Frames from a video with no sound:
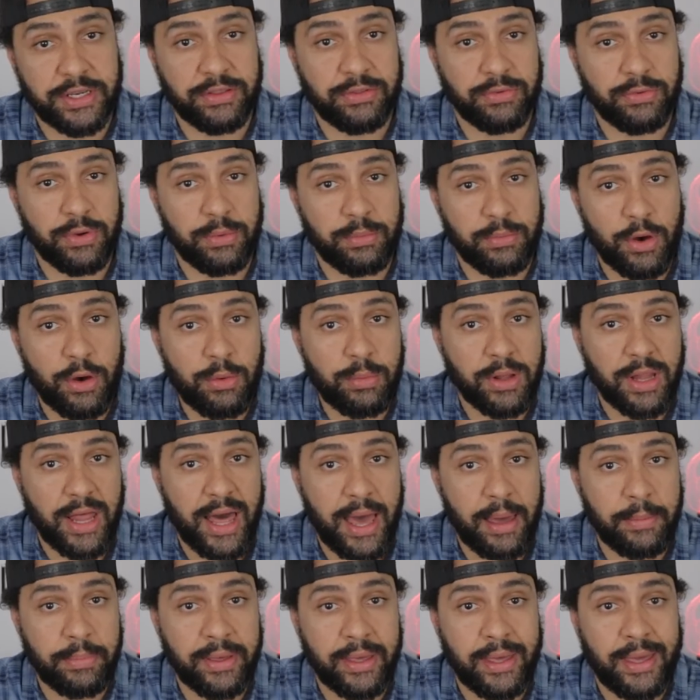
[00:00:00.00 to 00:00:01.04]
through a mobile
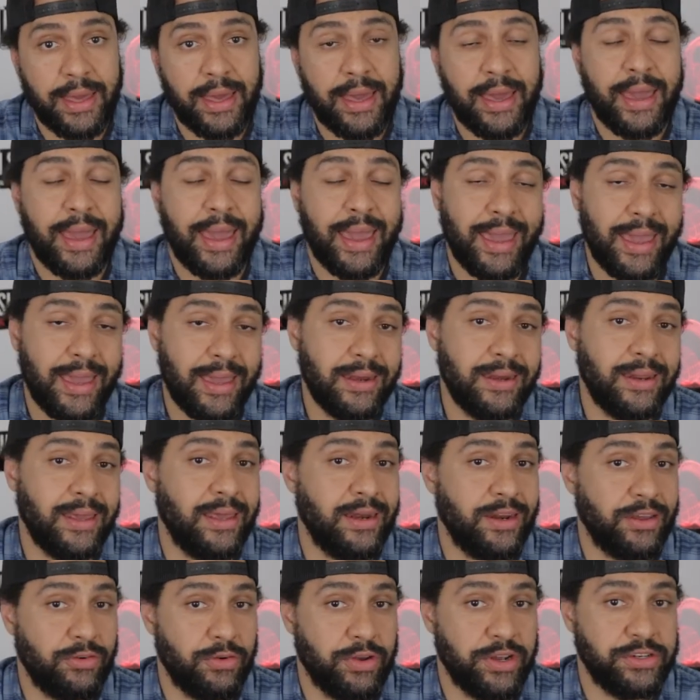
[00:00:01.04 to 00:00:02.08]
app and
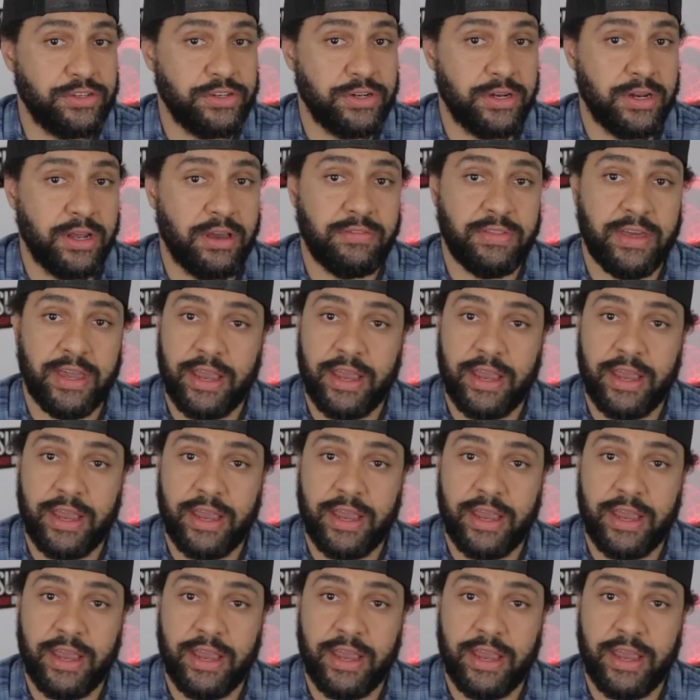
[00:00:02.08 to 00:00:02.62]
integration of the